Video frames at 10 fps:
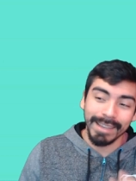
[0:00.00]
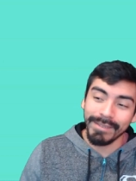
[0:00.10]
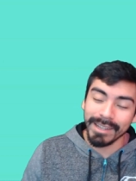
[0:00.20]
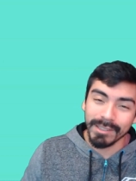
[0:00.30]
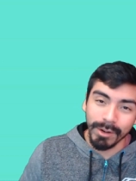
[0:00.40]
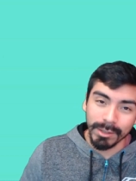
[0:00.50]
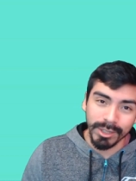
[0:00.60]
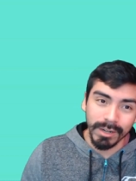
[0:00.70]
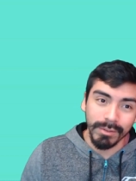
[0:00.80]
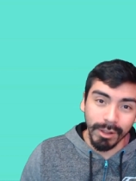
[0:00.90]
if you guys have watched
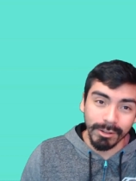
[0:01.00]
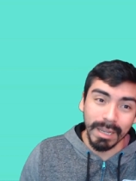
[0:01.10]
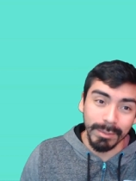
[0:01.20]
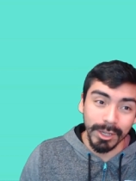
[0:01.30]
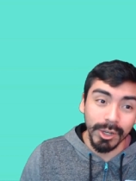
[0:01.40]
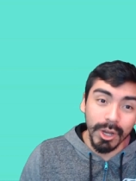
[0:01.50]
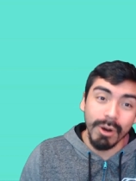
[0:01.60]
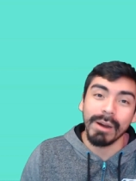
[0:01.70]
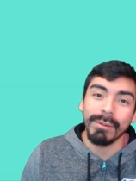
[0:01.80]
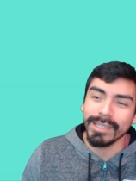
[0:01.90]
my channel for a long time, like you
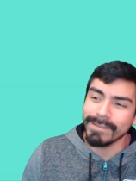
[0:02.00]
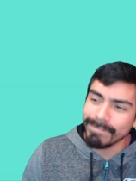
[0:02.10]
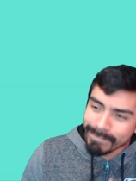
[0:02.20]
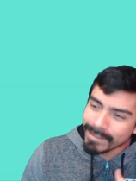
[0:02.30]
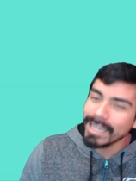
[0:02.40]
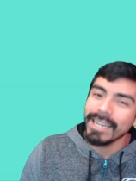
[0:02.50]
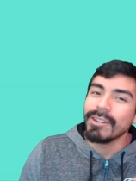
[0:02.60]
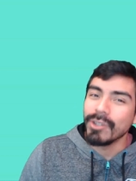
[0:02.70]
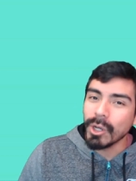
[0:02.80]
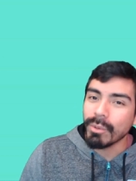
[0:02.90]
know, I really
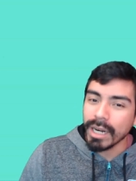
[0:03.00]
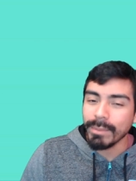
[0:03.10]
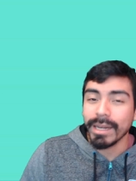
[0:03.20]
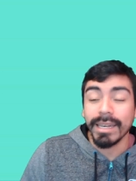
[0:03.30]
don't rate him.